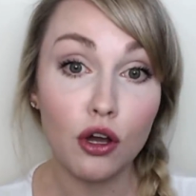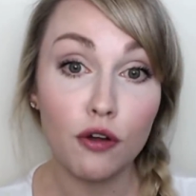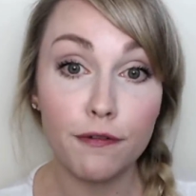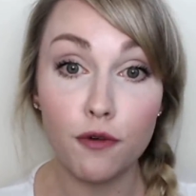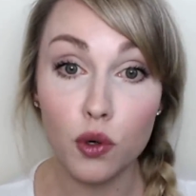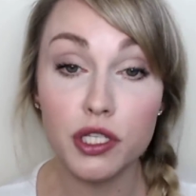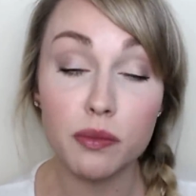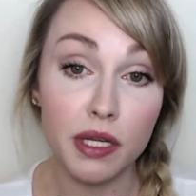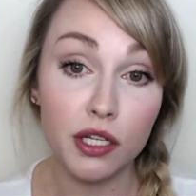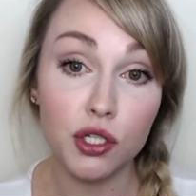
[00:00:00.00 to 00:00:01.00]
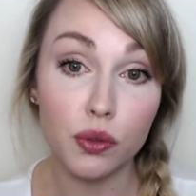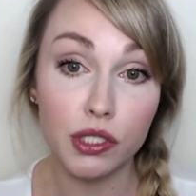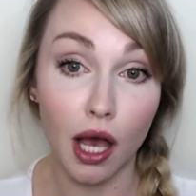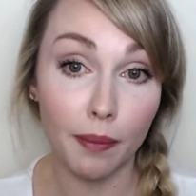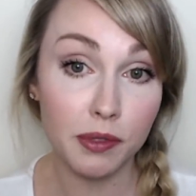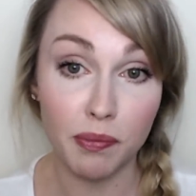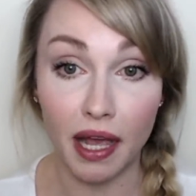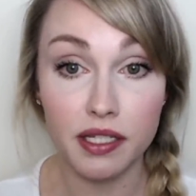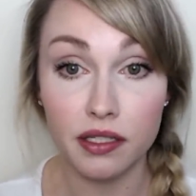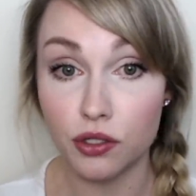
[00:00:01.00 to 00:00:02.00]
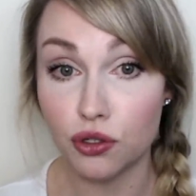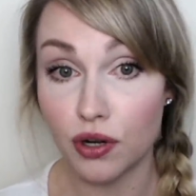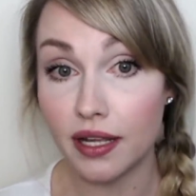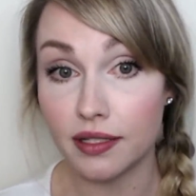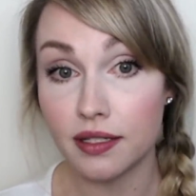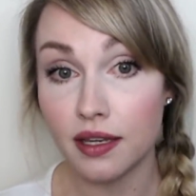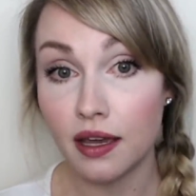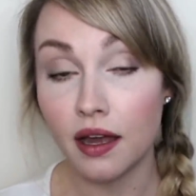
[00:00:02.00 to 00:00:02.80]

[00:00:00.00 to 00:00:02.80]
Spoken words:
forces me to adopt masculine traits.